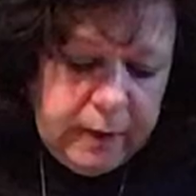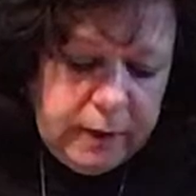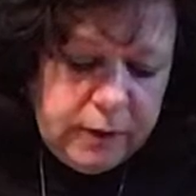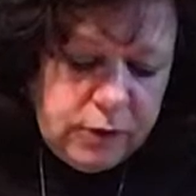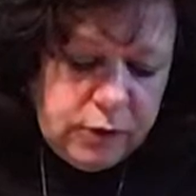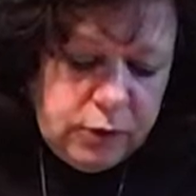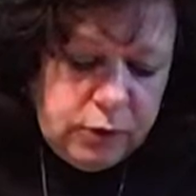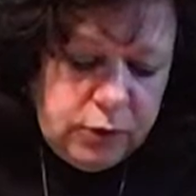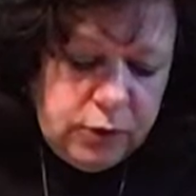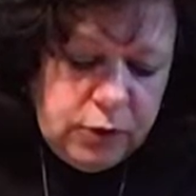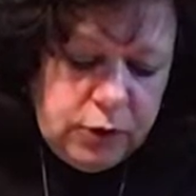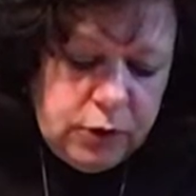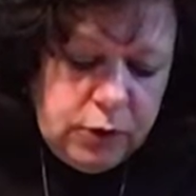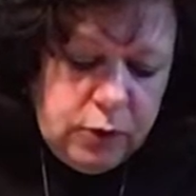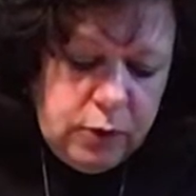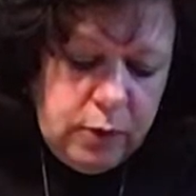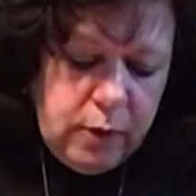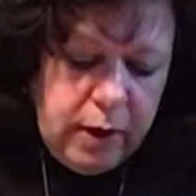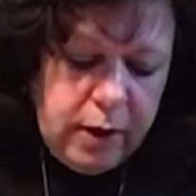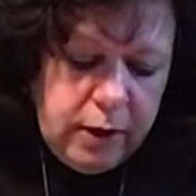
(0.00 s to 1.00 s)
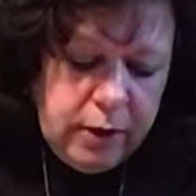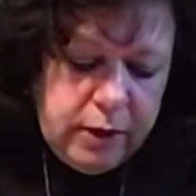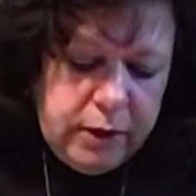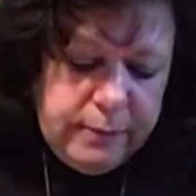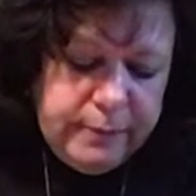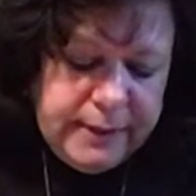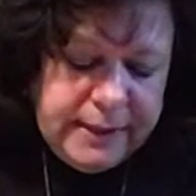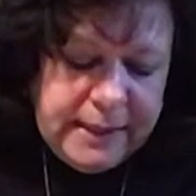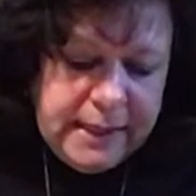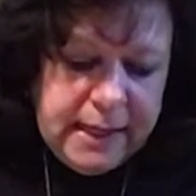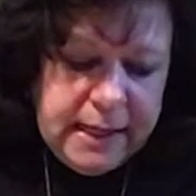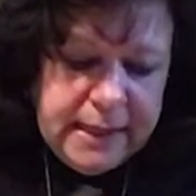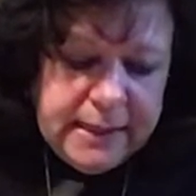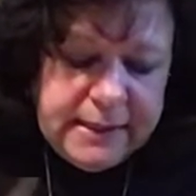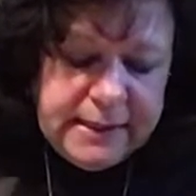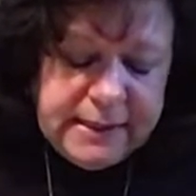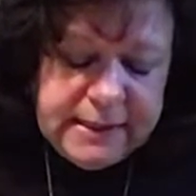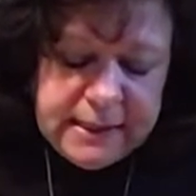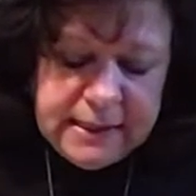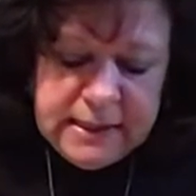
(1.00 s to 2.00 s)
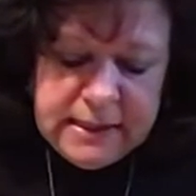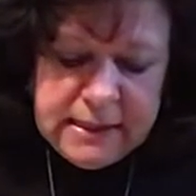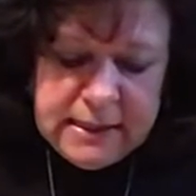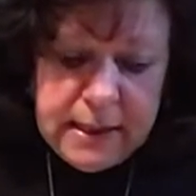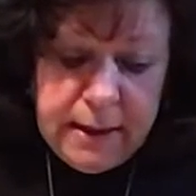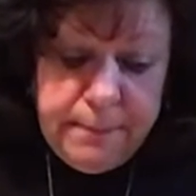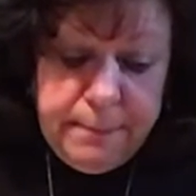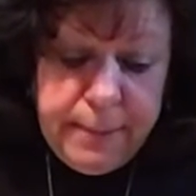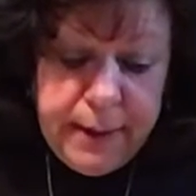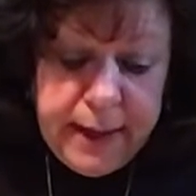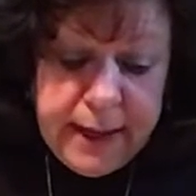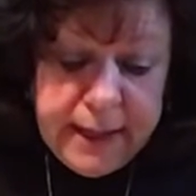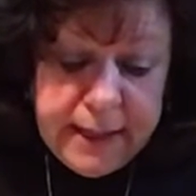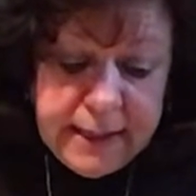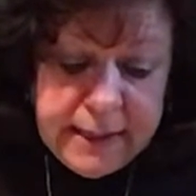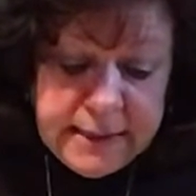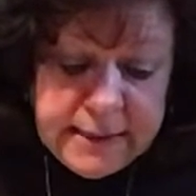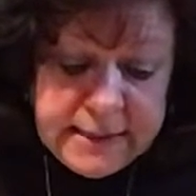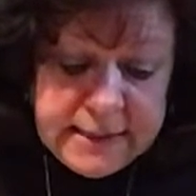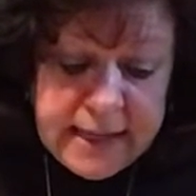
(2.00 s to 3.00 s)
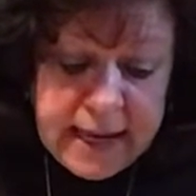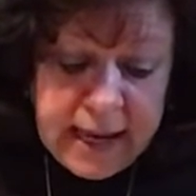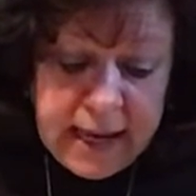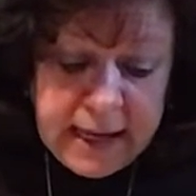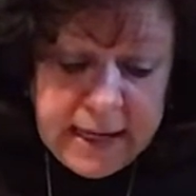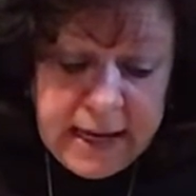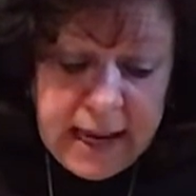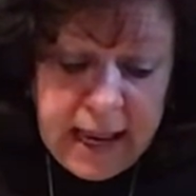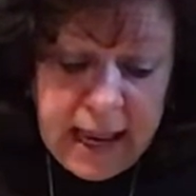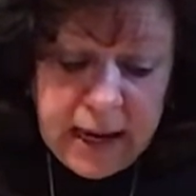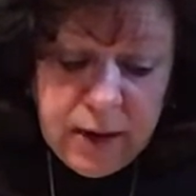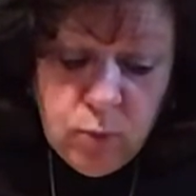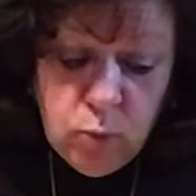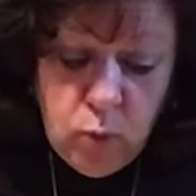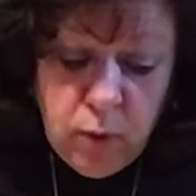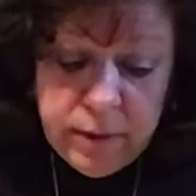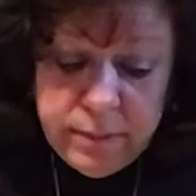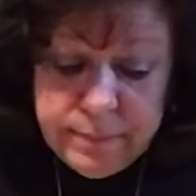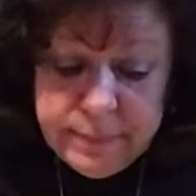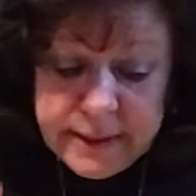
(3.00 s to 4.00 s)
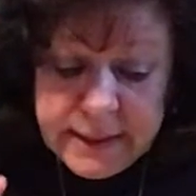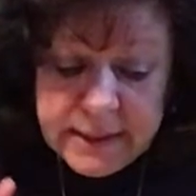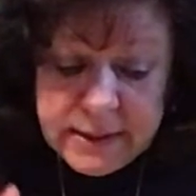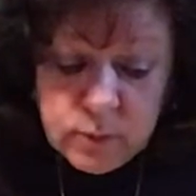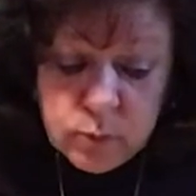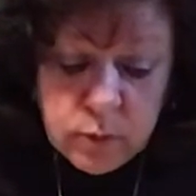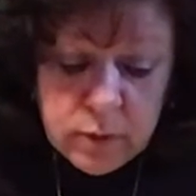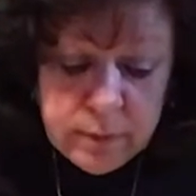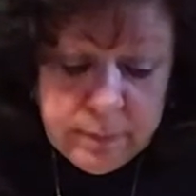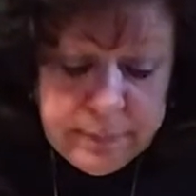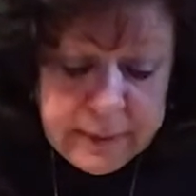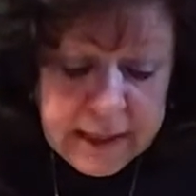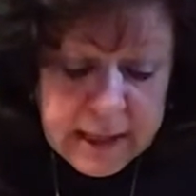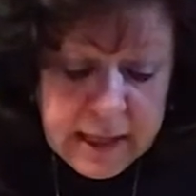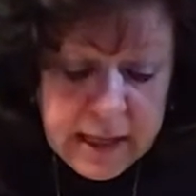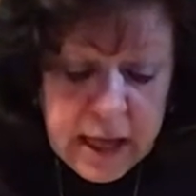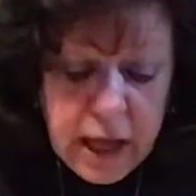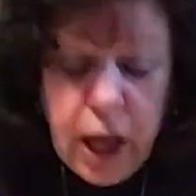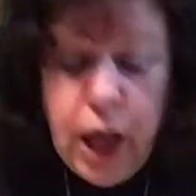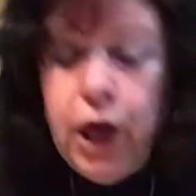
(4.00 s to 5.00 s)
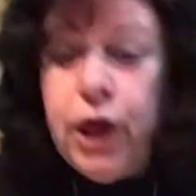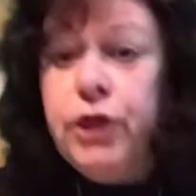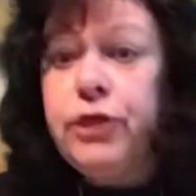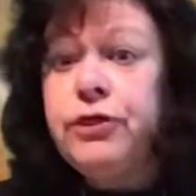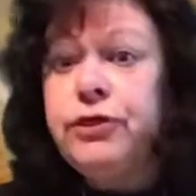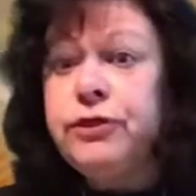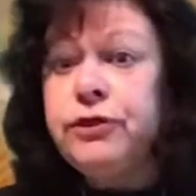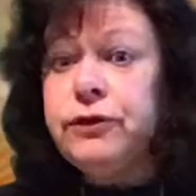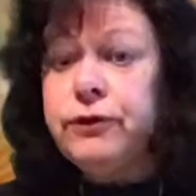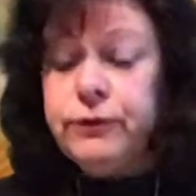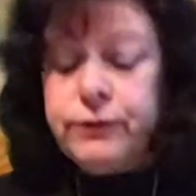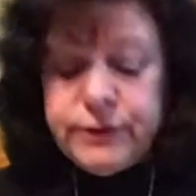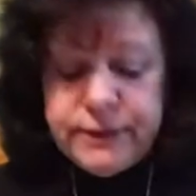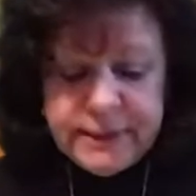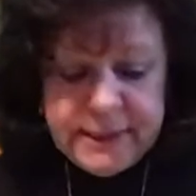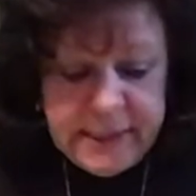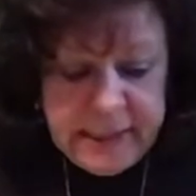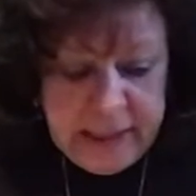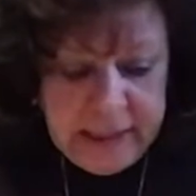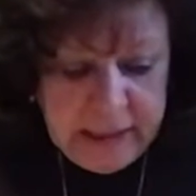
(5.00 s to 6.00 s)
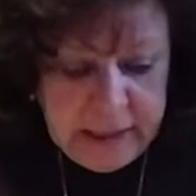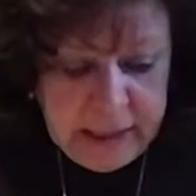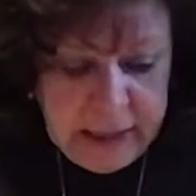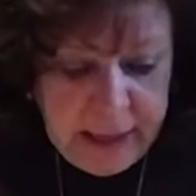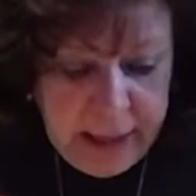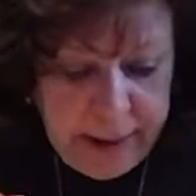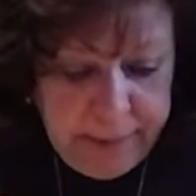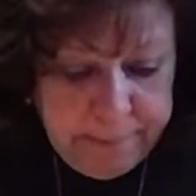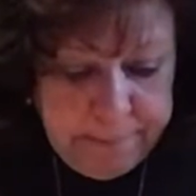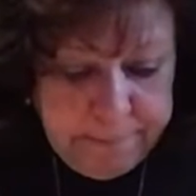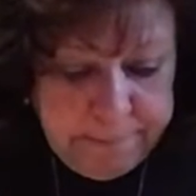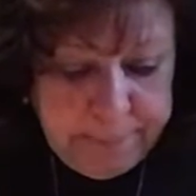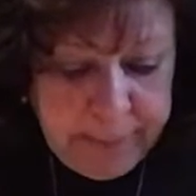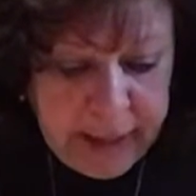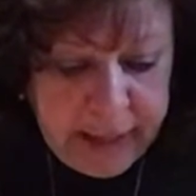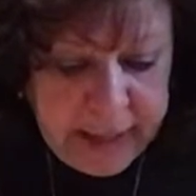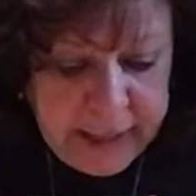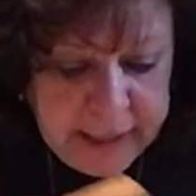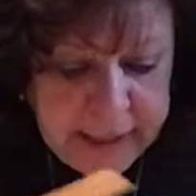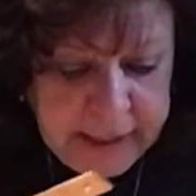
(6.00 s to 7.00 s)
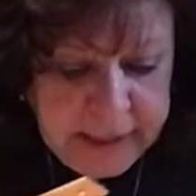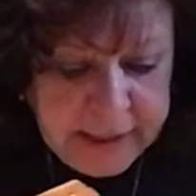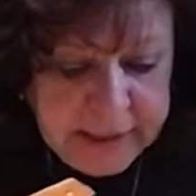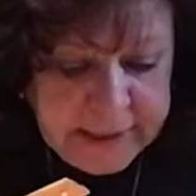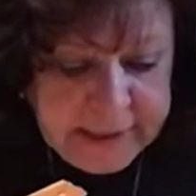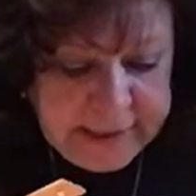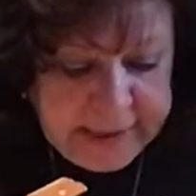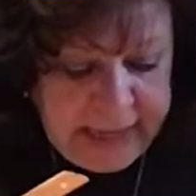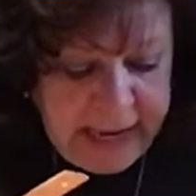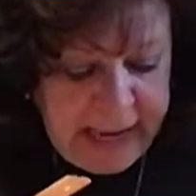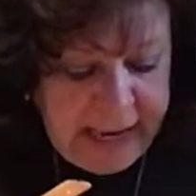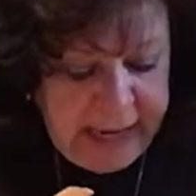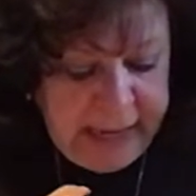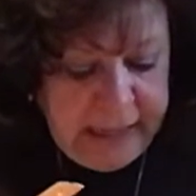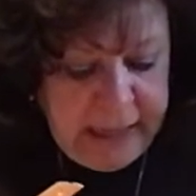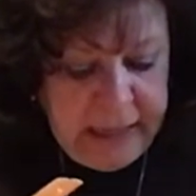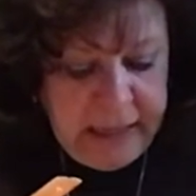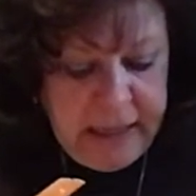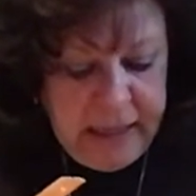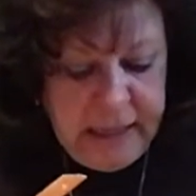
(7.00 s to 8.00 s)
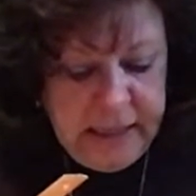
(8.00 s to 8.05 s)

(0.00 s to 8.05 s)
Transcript: So 2 are going to be 6 by 10, and 1 piece will be 13 by 10.